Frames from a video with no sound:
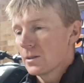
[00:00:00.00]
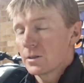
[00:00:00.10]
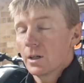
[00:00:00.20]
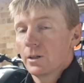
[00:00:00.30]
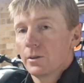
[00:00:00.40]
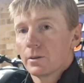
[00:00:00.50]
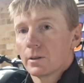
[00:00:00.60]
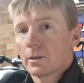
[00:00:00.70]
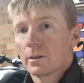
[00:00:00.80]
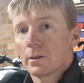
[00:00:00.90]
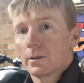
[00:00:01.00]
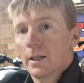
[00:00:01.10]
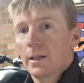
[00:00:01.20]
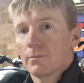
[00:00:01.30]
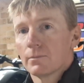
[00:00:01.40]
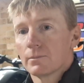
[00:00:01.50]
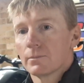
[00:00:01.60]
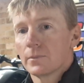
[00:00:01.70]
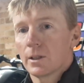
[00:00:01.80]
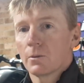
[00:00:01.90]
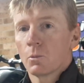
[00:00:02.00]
So yeah, you know,